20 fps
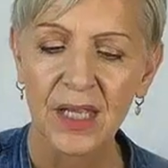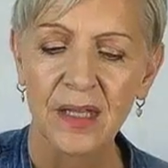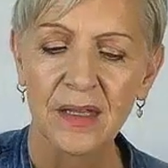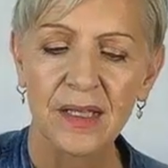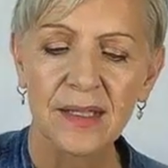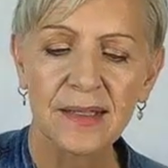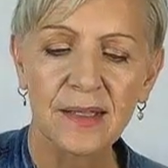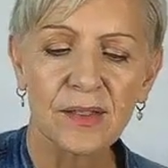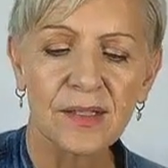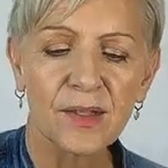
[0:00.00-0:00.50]

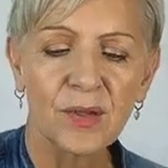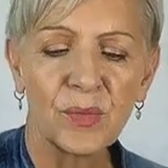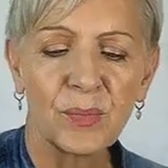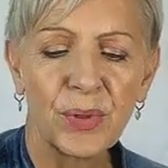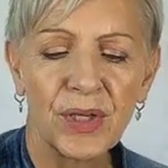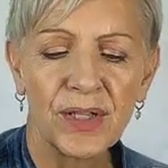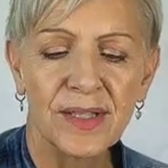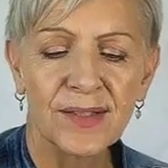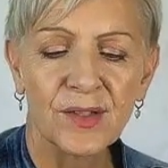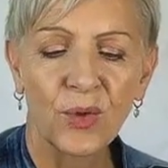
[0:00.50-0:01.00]
There's also a
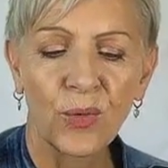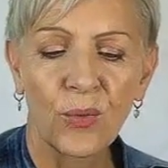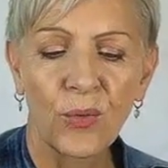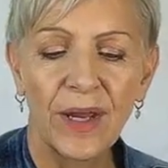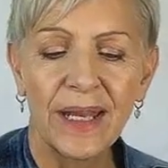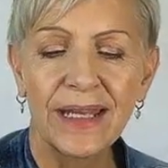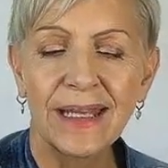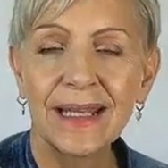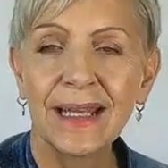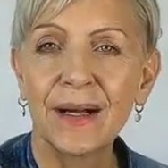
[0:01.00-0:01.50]
personal
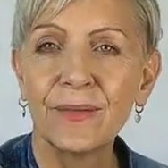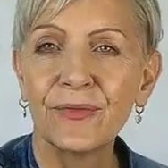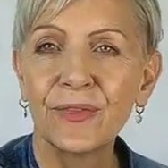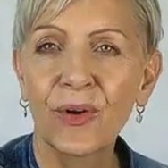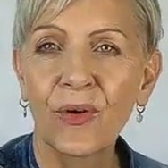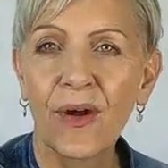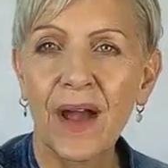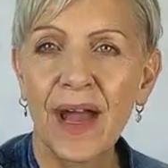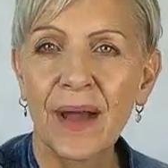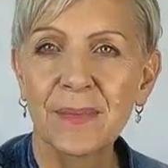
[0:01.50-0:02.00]
reading up for
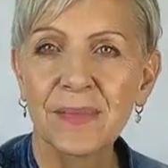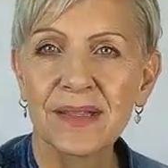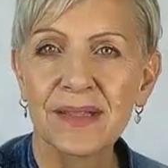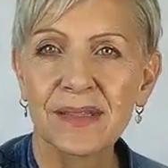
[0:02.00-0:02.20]
grabs,